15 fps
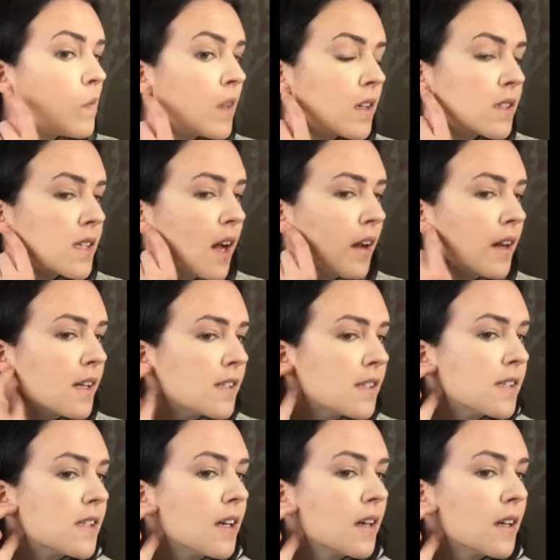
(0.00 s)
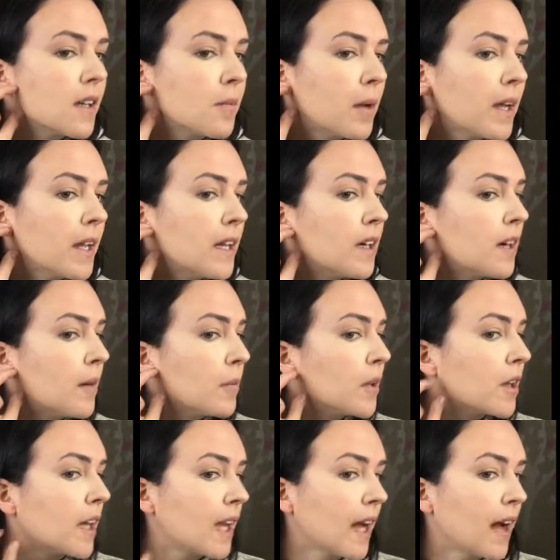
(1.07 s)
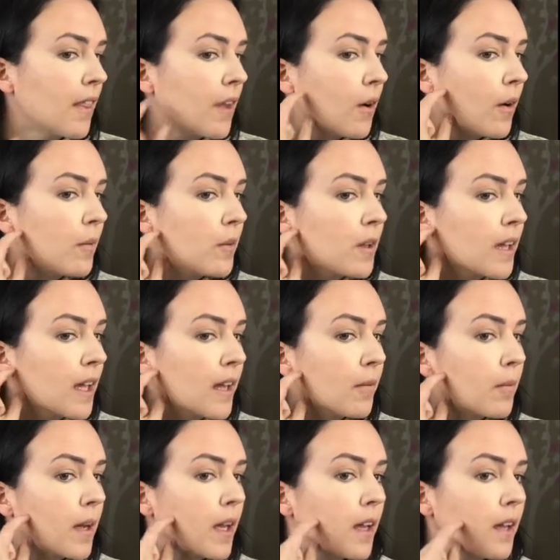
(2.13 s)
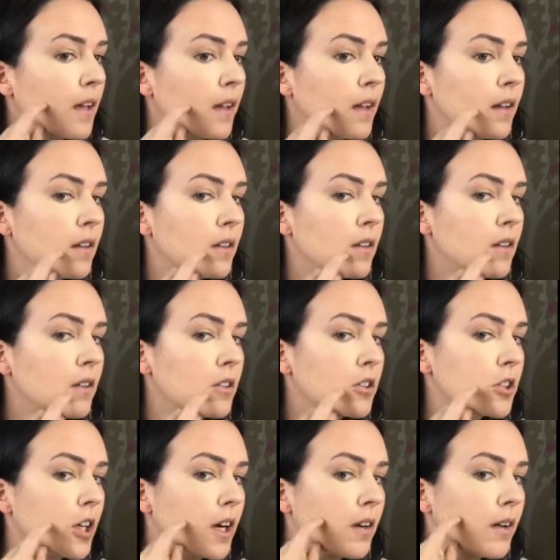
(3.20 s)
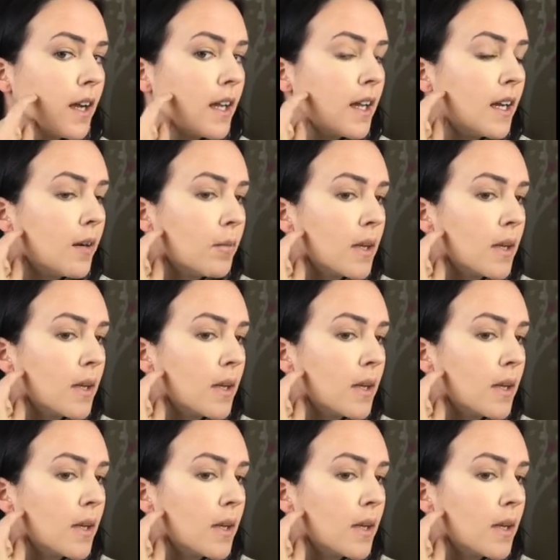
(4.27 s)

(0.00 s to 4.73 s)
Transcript: It's not necessarily my ear I'm looking at though. I'm looking at my jaw right here.